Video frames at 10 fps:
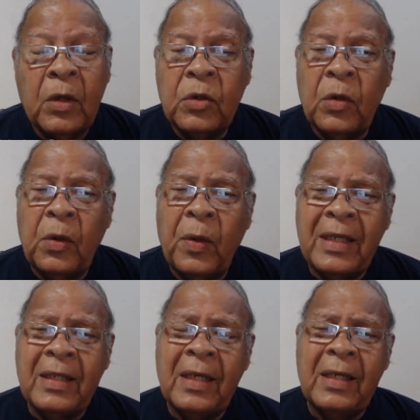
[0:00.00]
So the
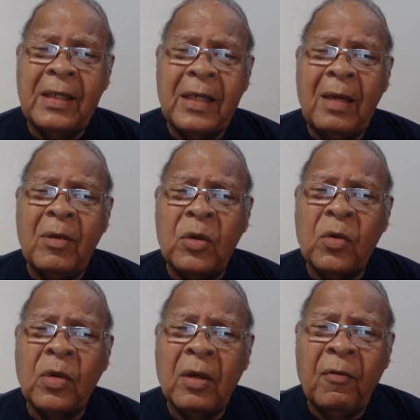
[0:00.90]
West Indies team, in
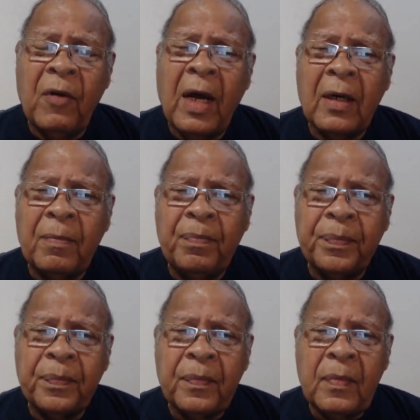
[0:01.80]
truth and fact,
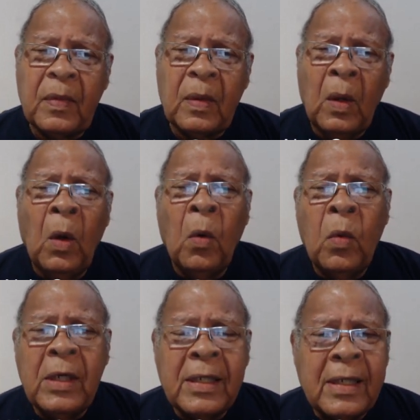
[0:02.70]

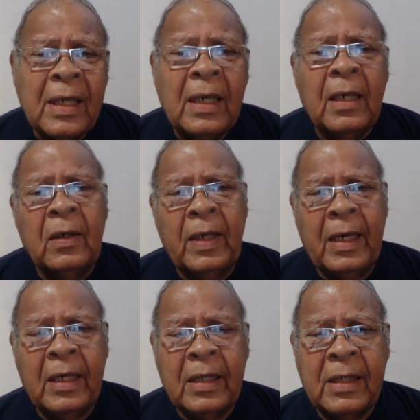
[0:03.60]
was still
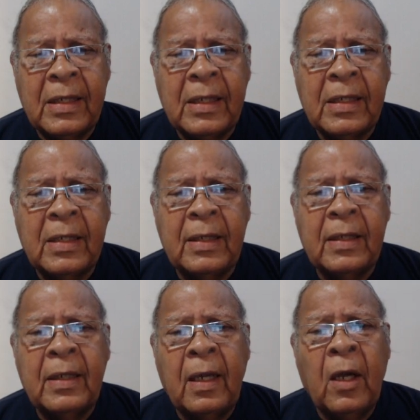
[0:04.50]

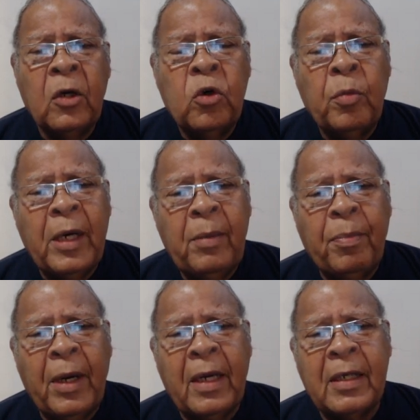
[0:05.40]
inconsistent too many
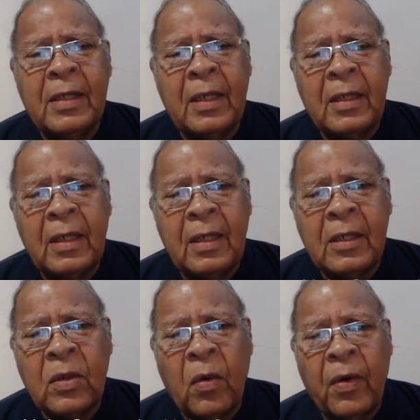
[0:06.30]
players
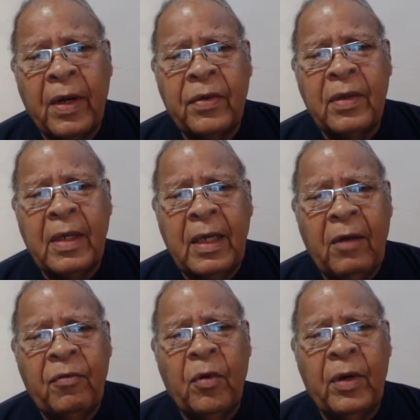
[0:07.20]
entered scoring
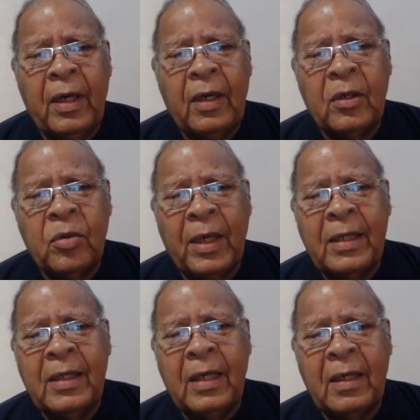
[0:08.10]
30, 40,
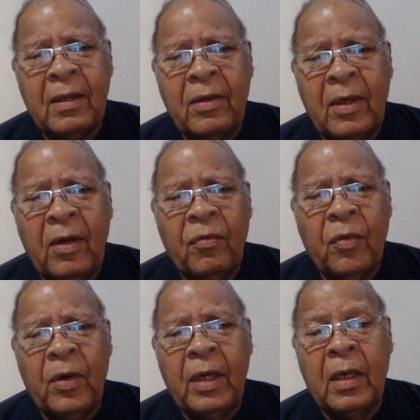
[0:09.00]
20, 30,
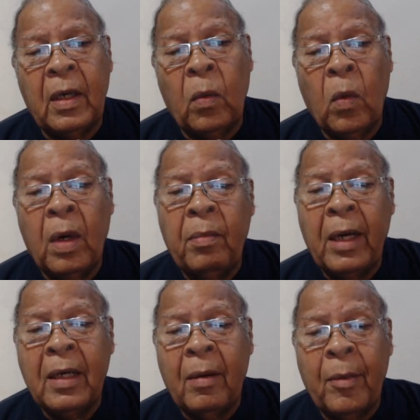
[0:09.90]
40, and then one
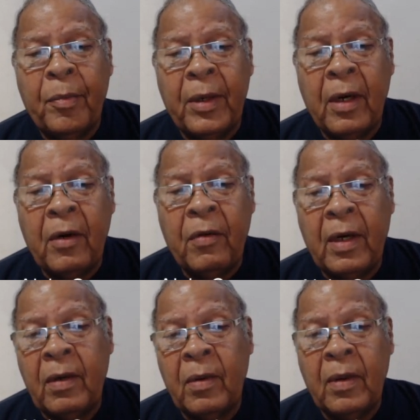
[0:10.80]
might come up with
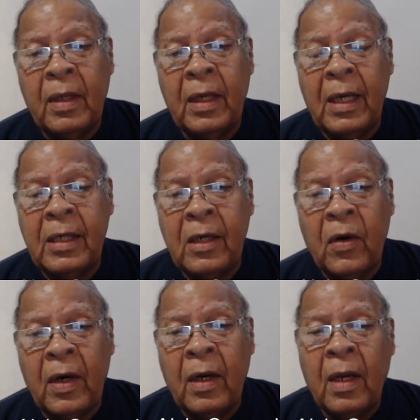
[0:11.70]
100 or 80
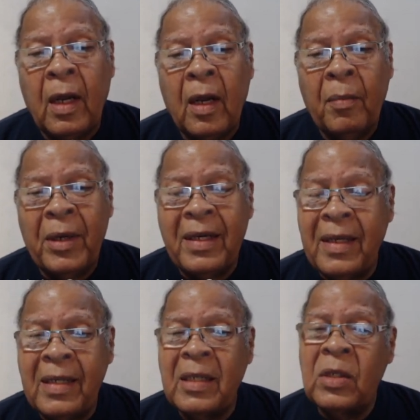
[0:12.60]
odd.
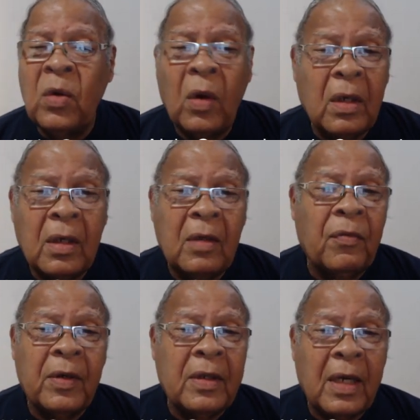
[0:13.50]
But this is not
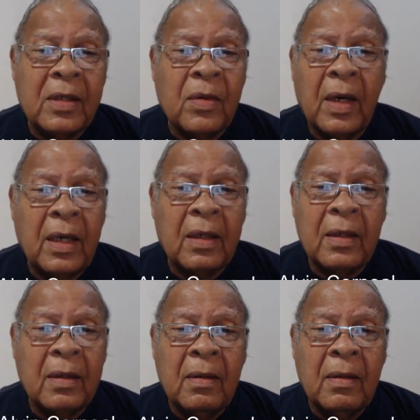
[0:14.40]
good for test cricket.